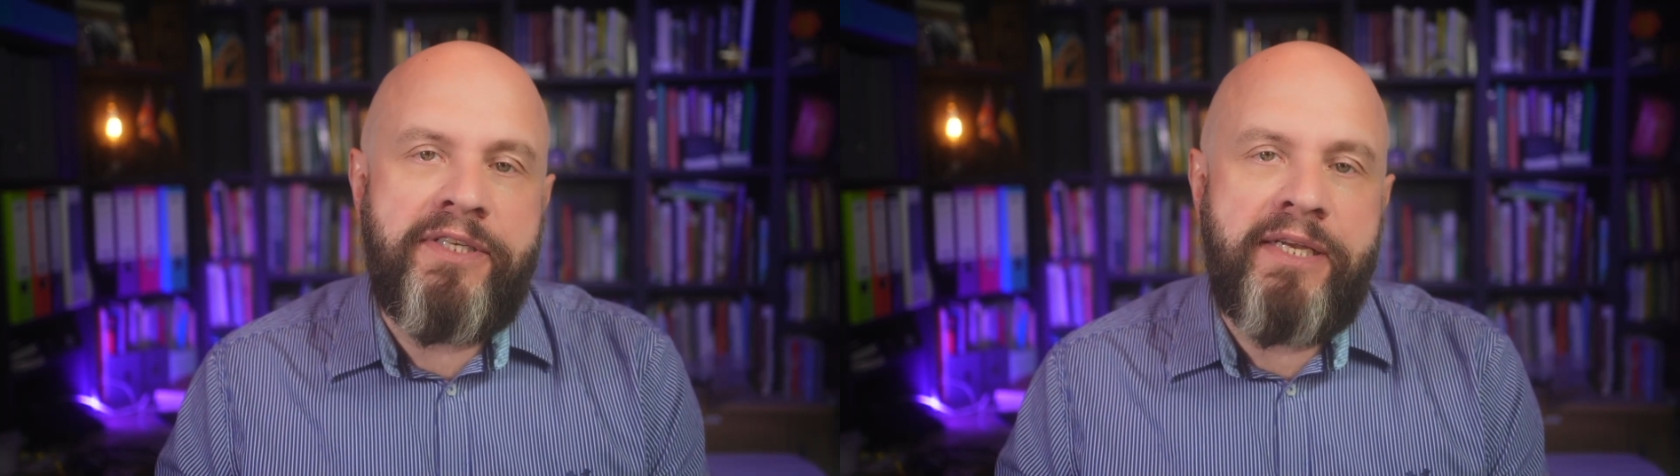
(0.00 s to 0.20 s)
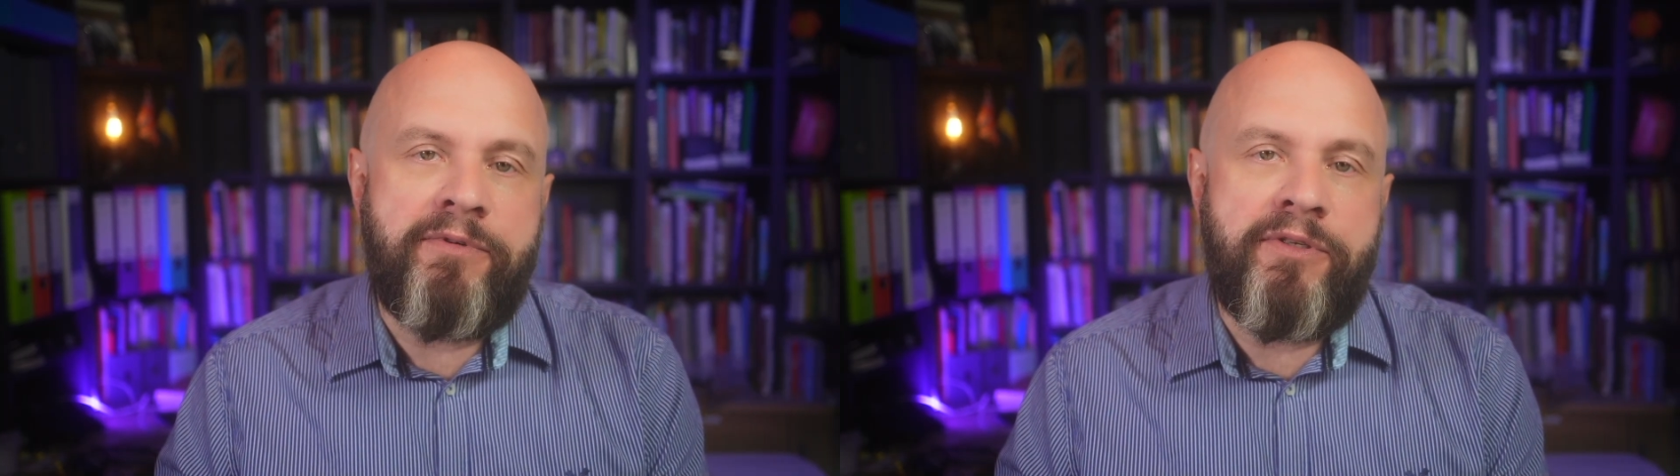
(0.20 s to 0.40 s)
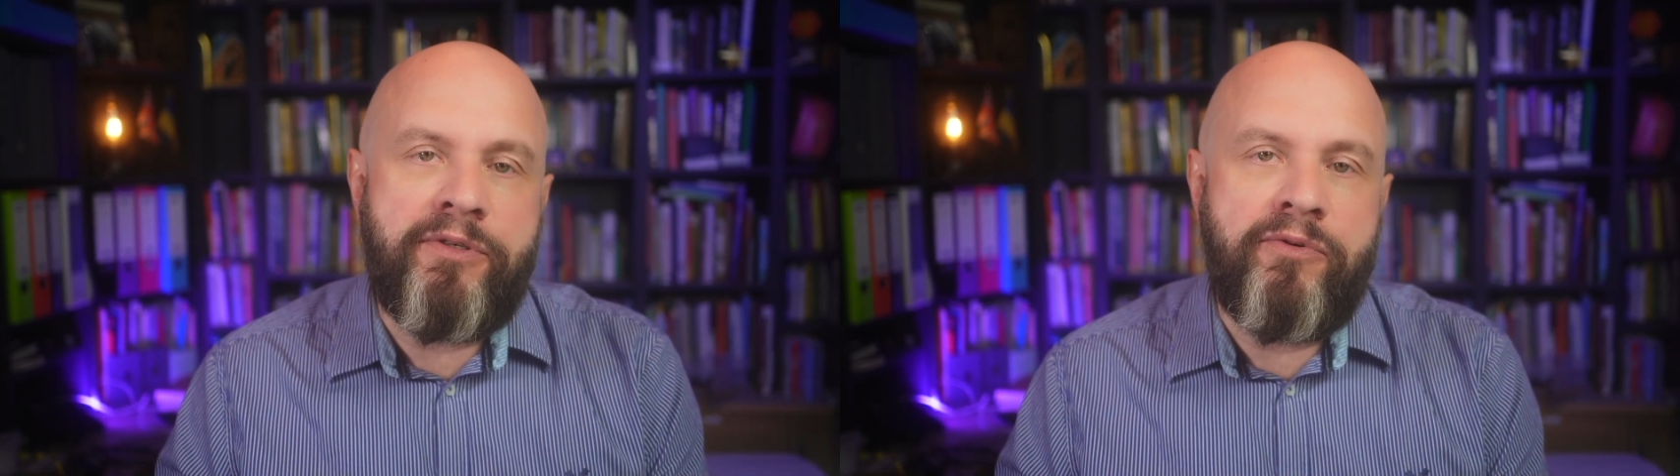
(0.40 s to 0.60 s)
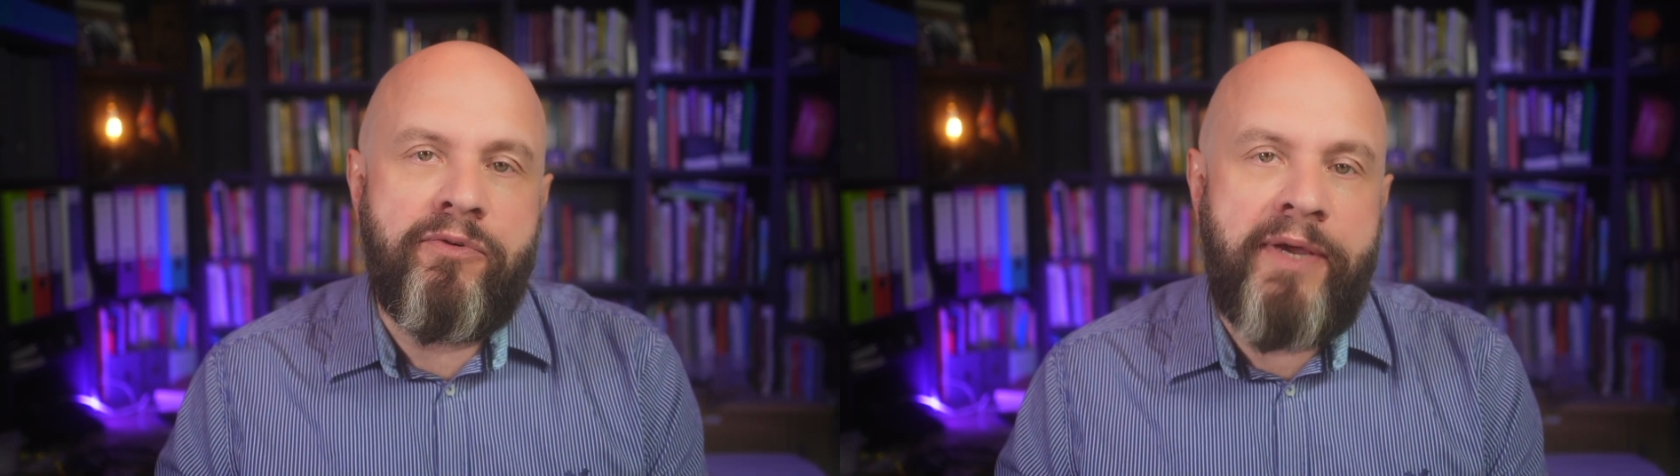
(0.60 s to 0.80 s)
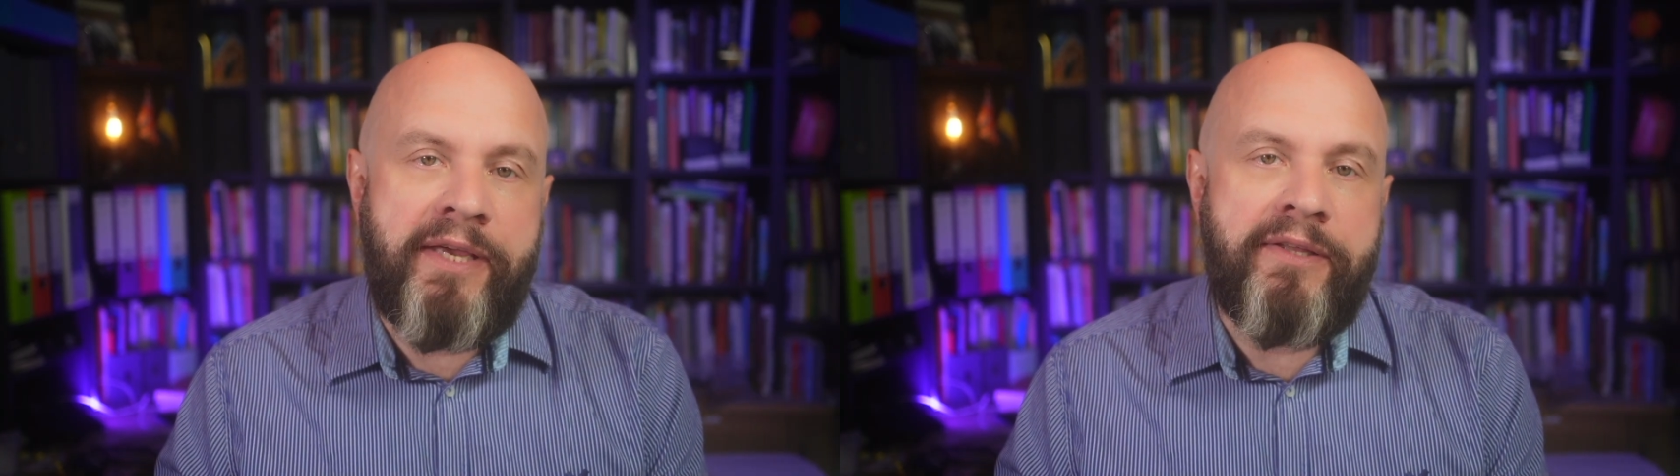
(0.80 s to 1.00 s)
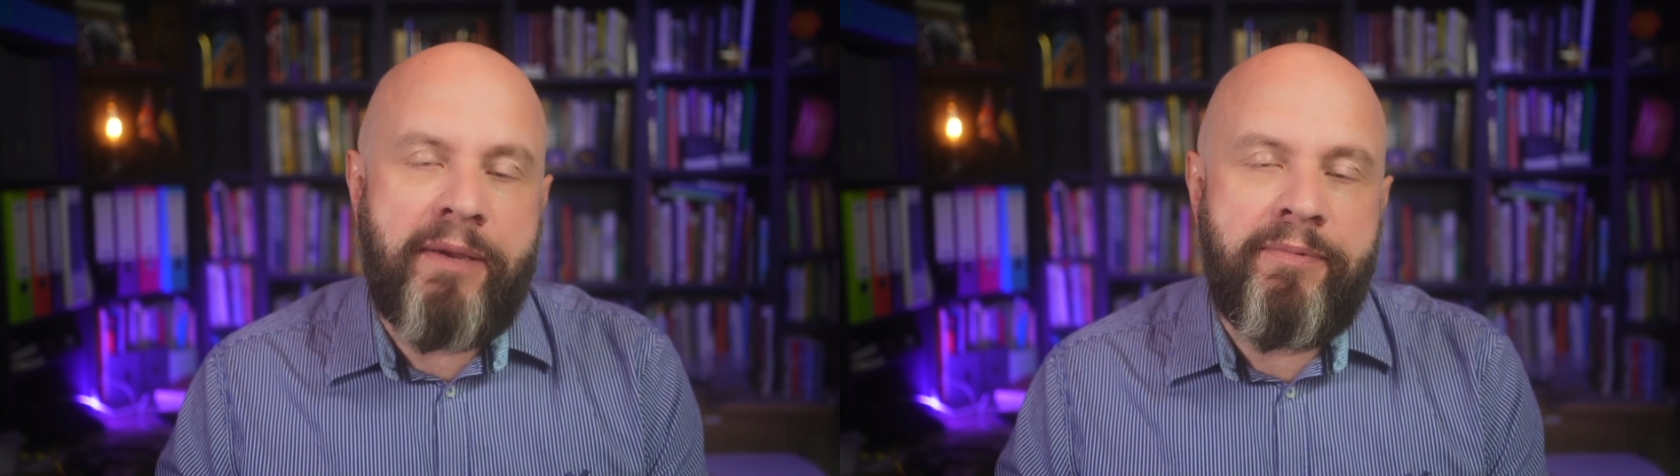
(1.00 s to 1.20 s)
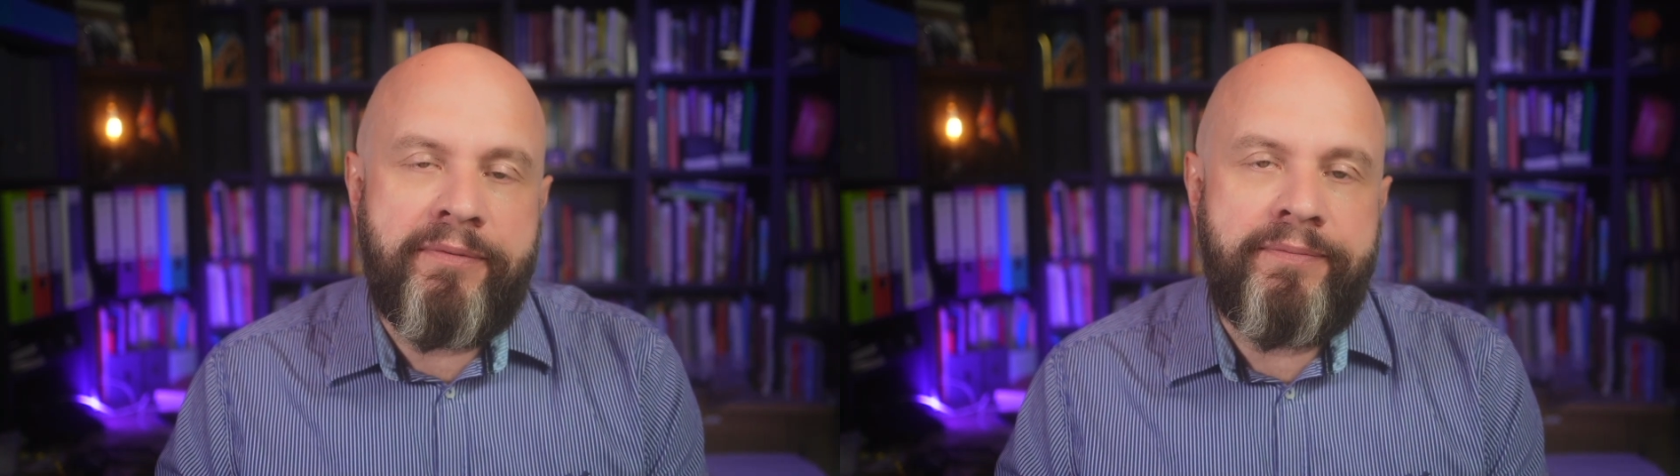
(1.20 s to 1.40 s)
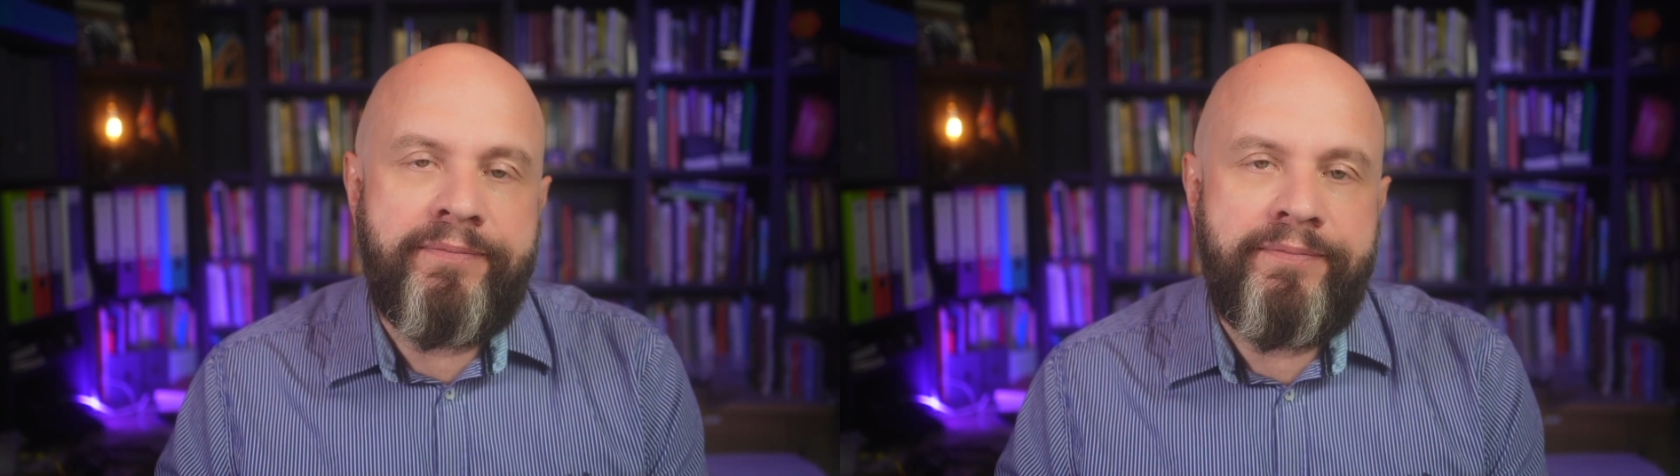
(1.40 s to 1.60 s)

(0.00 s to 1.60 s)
teams to make it happen.